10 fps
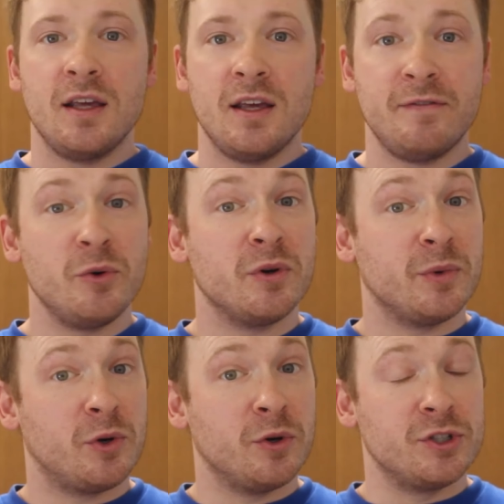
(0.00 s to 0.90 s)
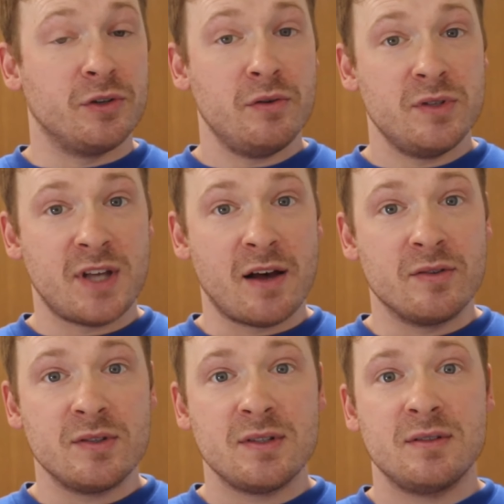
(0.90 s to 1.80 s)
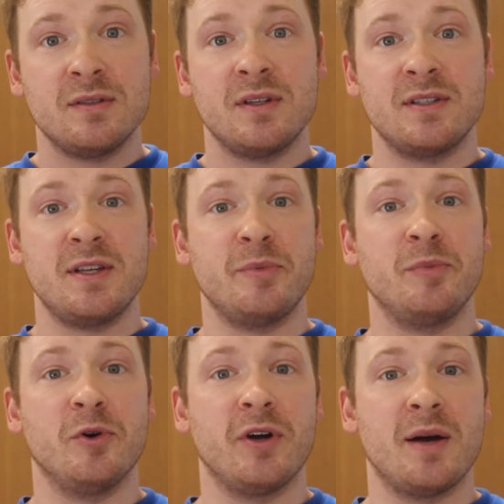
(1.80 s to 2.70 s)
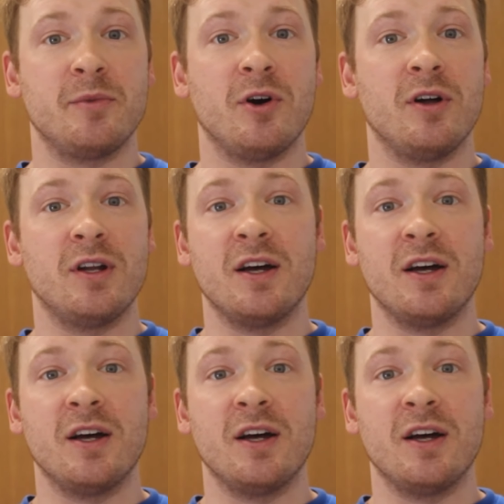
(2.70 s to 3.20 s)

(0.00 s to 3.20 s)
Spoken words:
If you want to record your own sounds, a simple program called